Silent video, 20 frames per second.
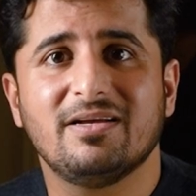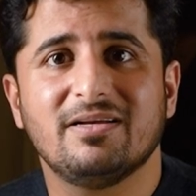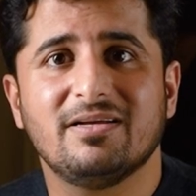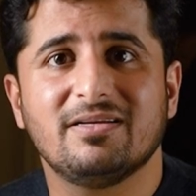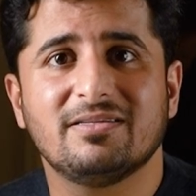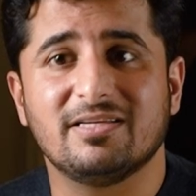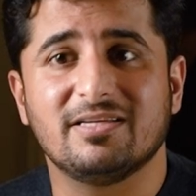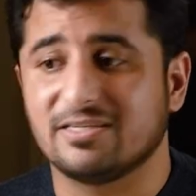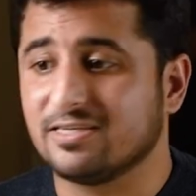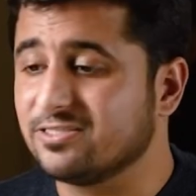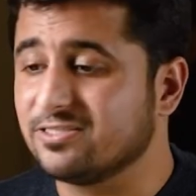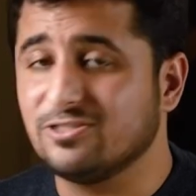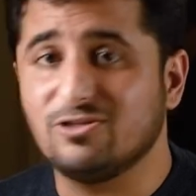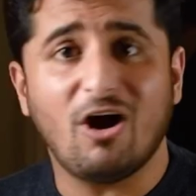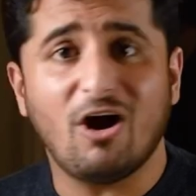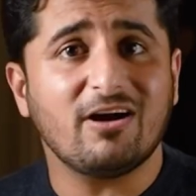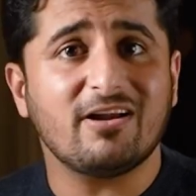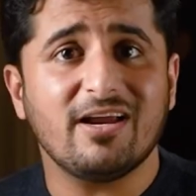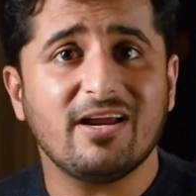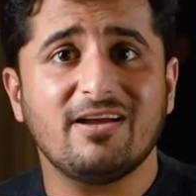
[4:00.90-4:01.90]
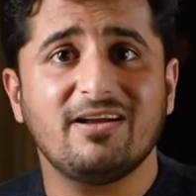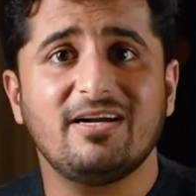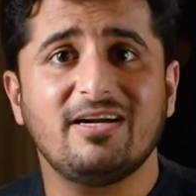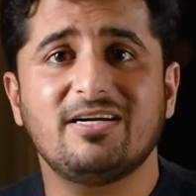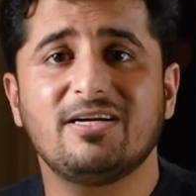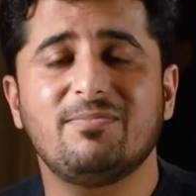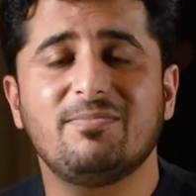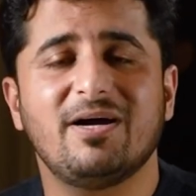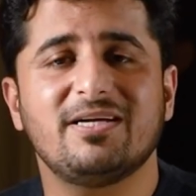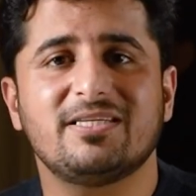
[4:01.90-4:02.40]
This is not
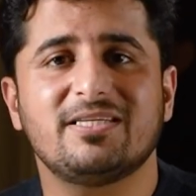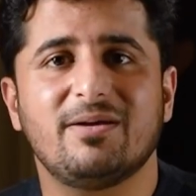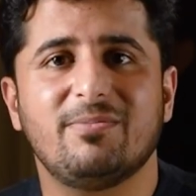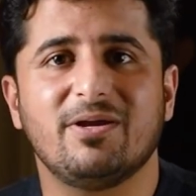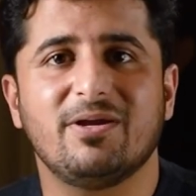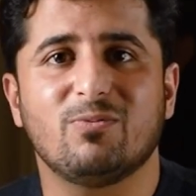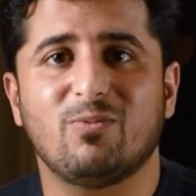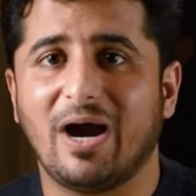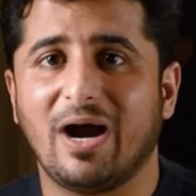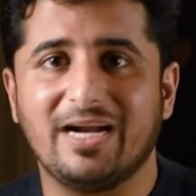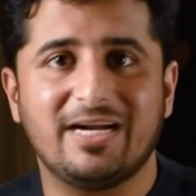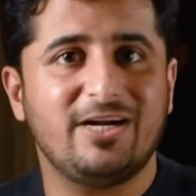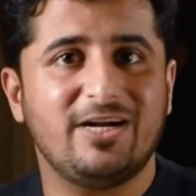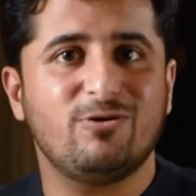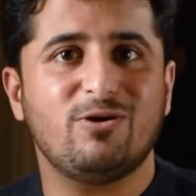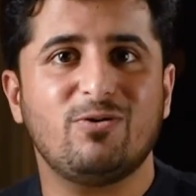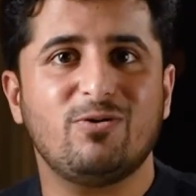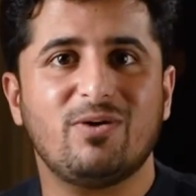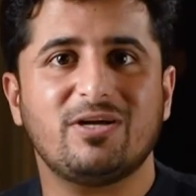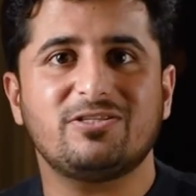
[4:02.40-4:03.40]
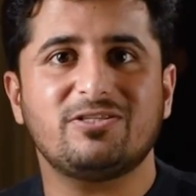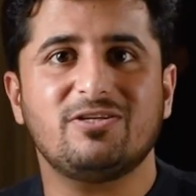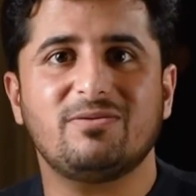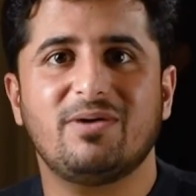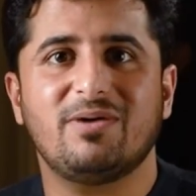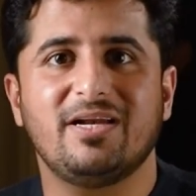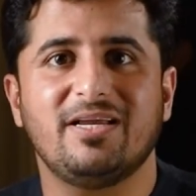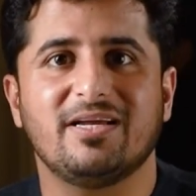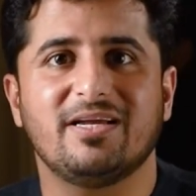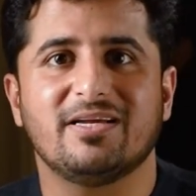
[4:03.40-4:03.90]
regulated by SEBI. Why did you invest your
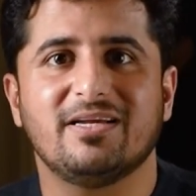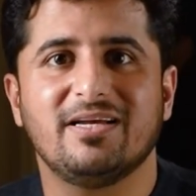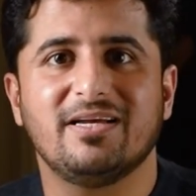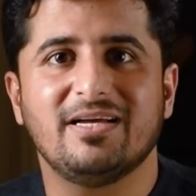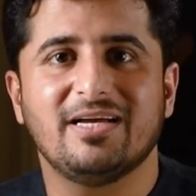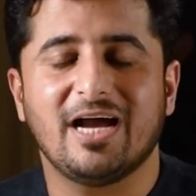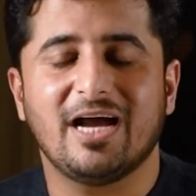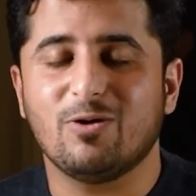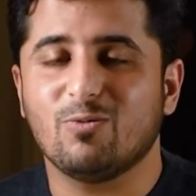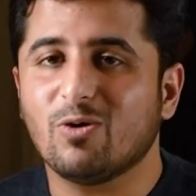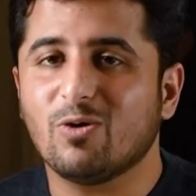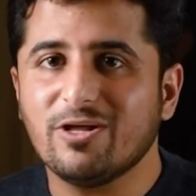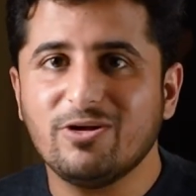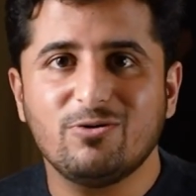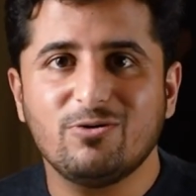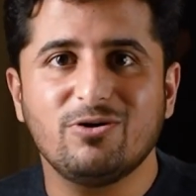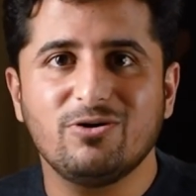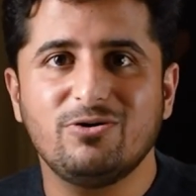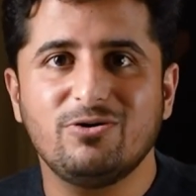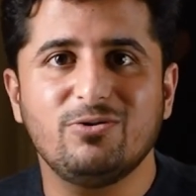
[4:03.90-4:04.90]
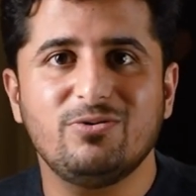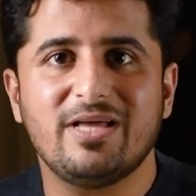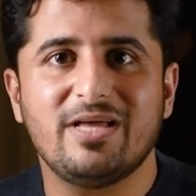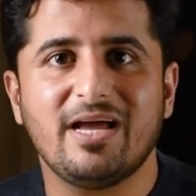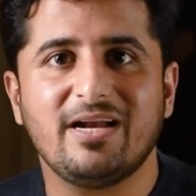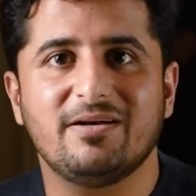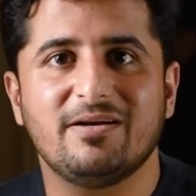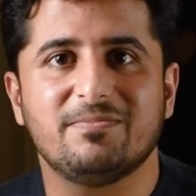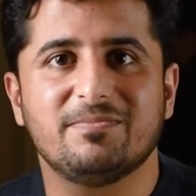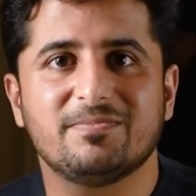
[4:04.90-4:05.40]
money? And what are you going to do
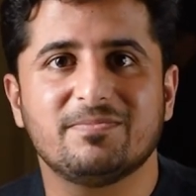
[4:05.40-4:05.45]
then?